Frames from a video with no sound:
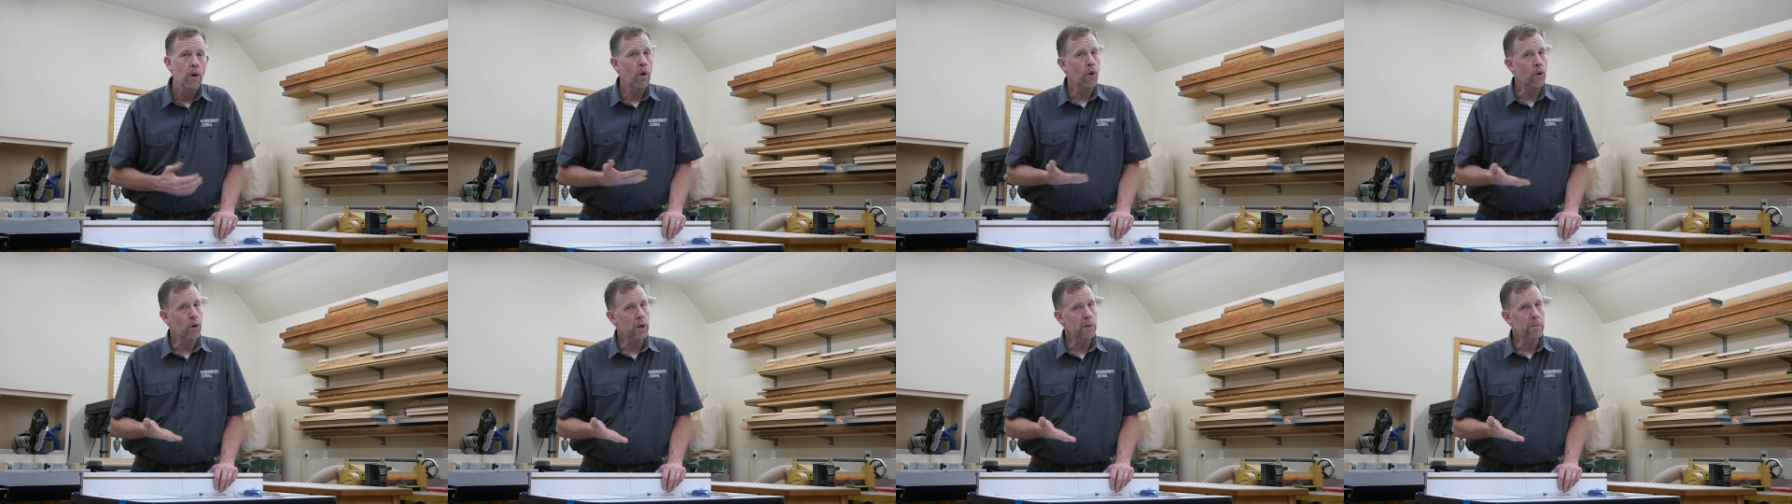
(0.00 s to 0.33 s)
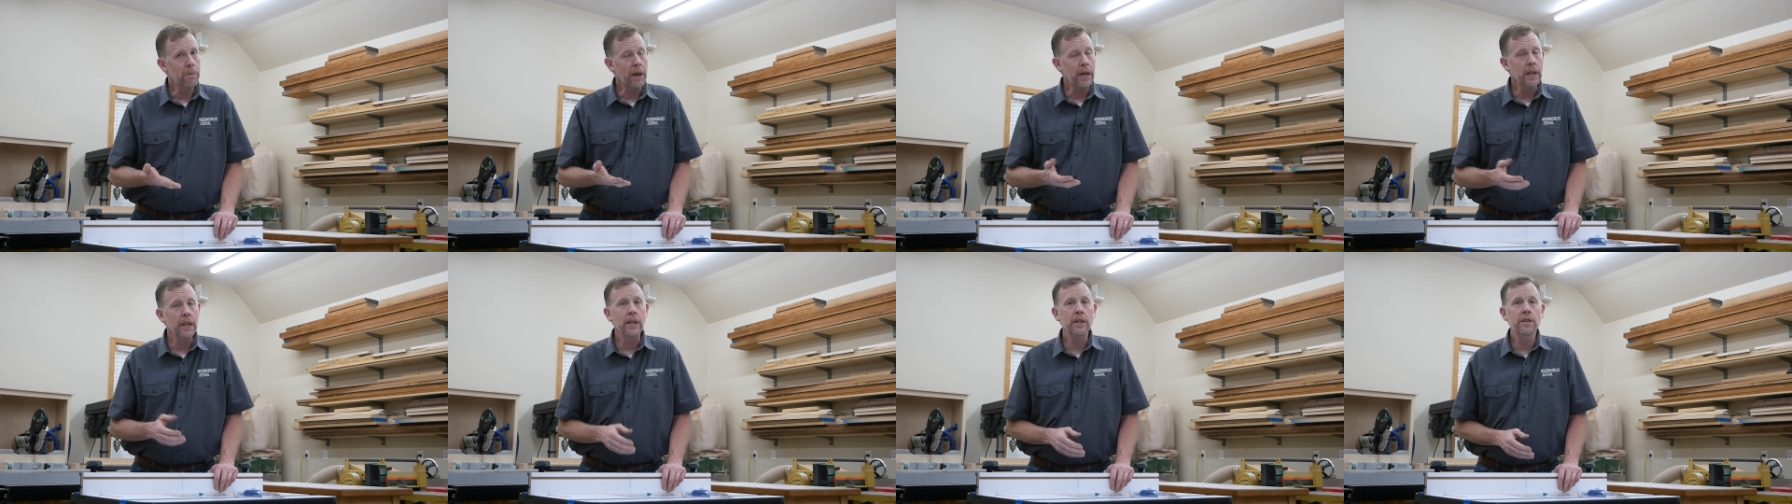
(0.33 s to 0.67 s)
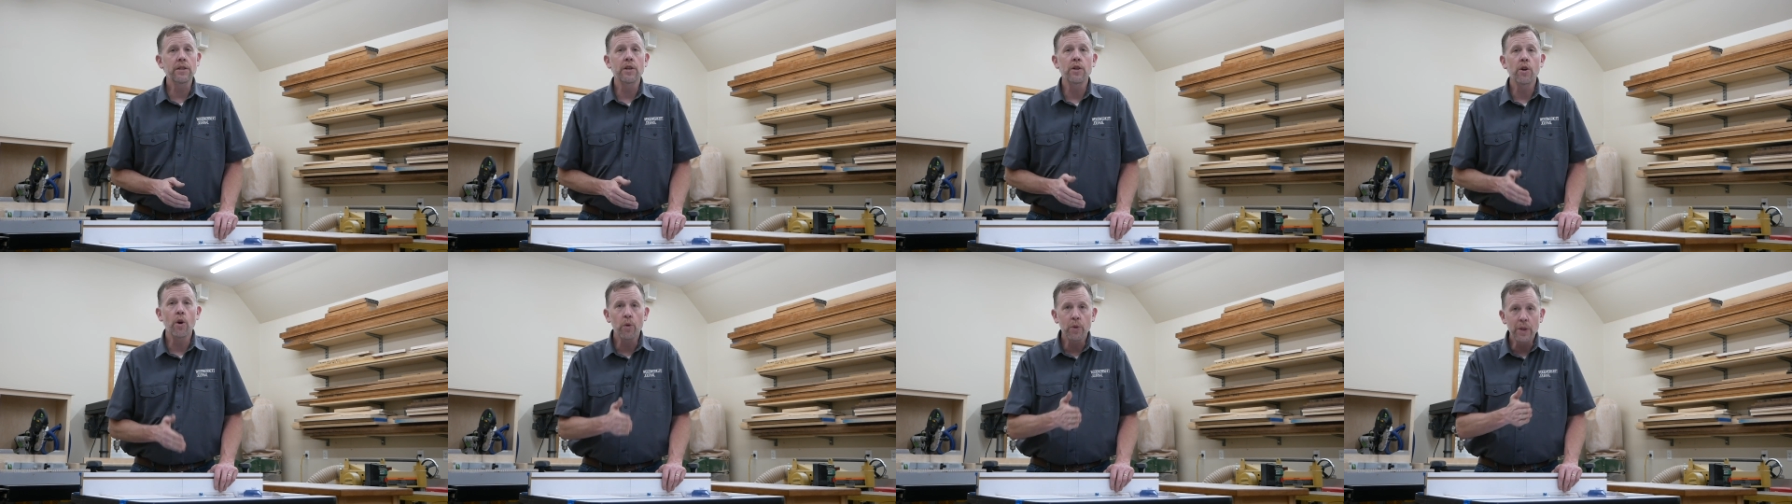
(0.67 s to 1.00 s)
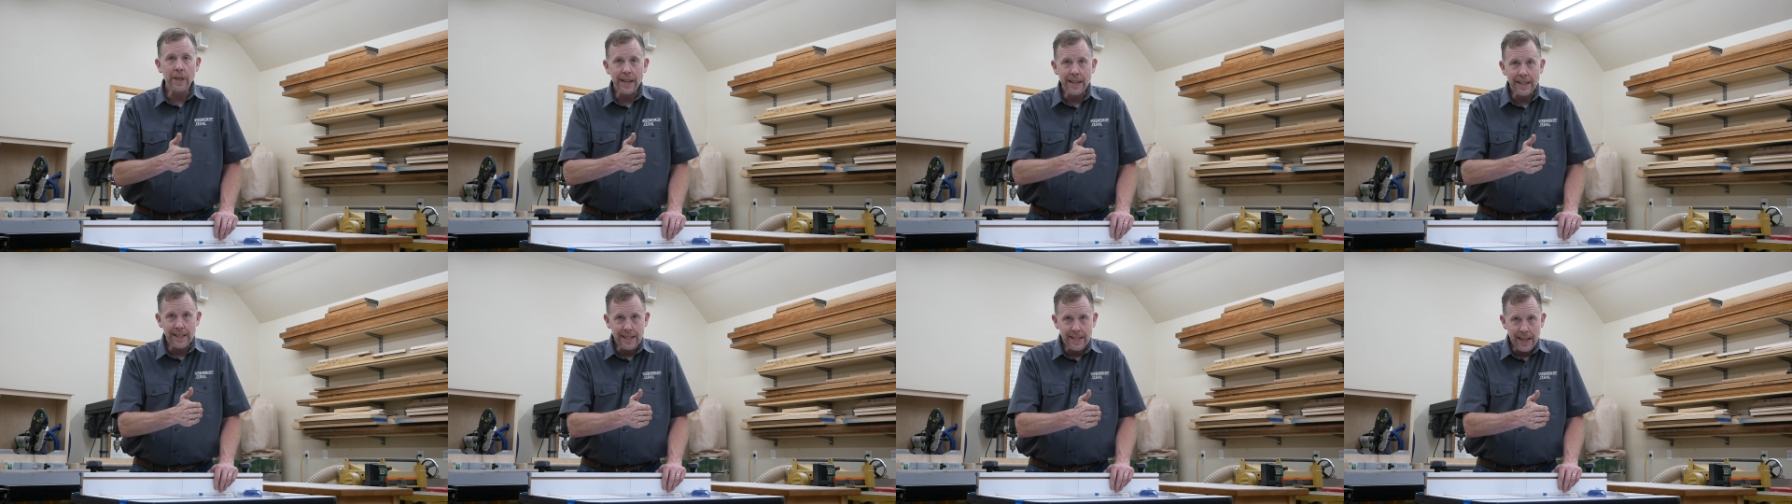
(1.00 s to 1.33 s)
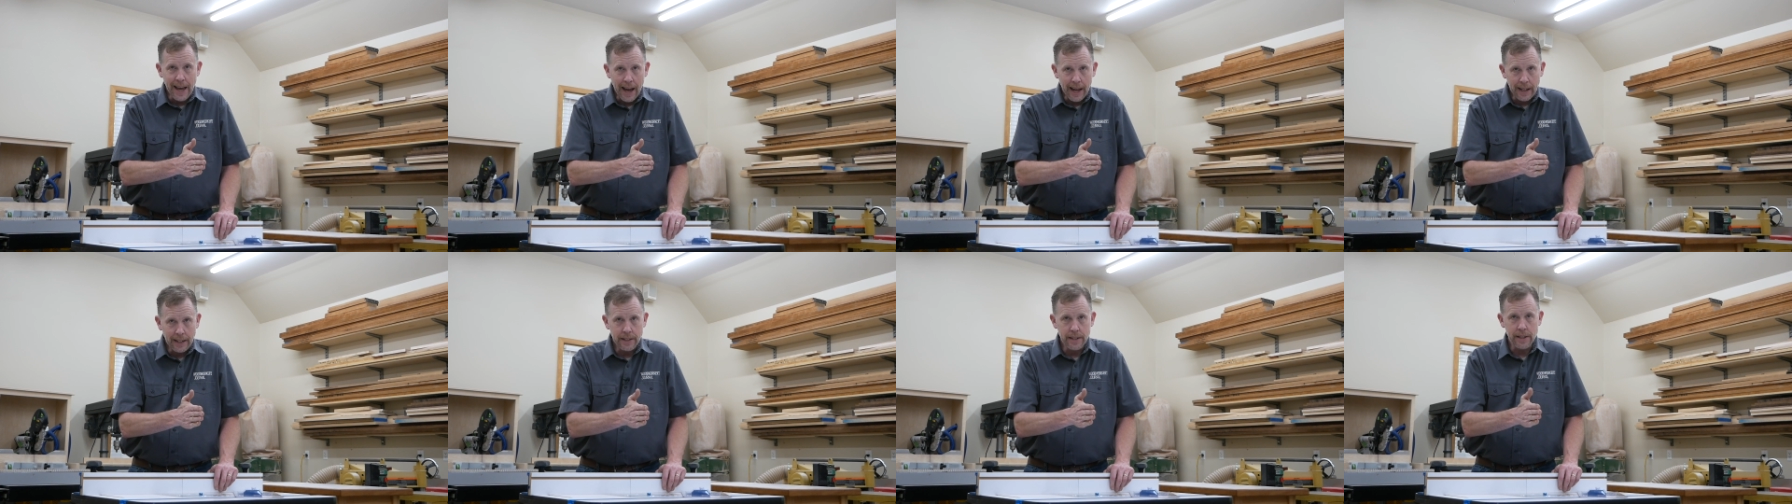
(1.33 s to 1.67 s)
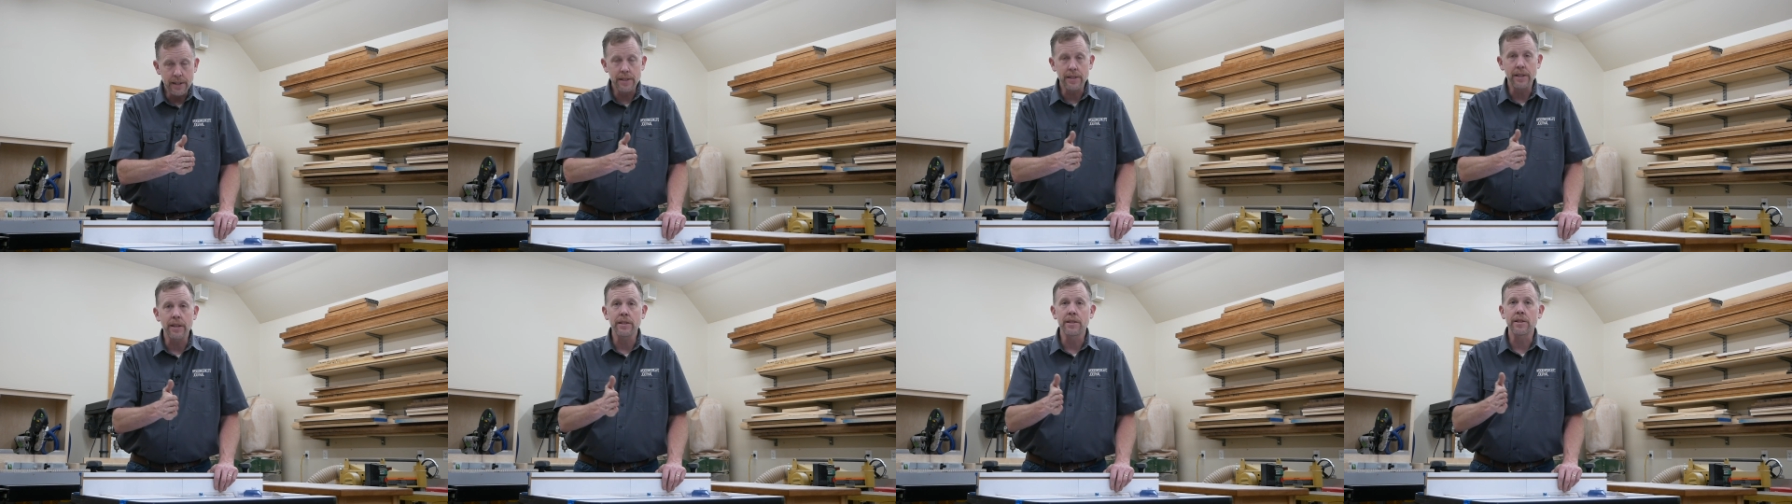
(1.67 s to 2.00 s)
or you may need to know the exact
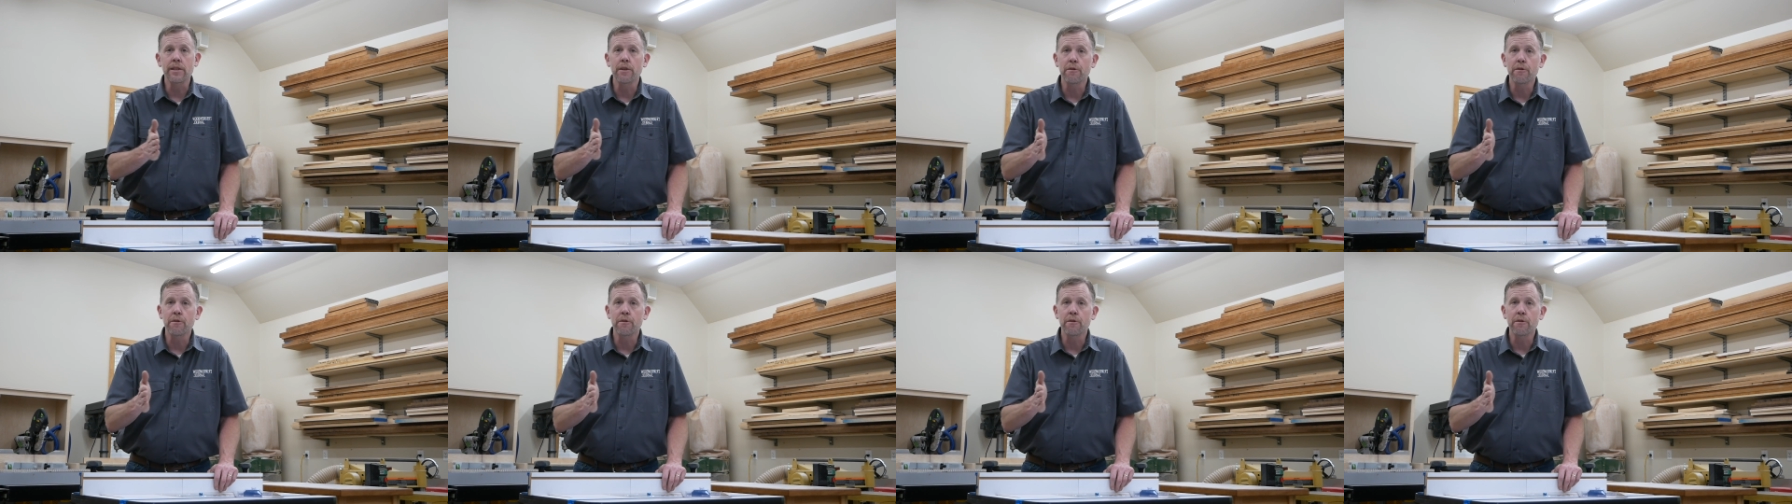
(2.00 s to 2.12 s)
distance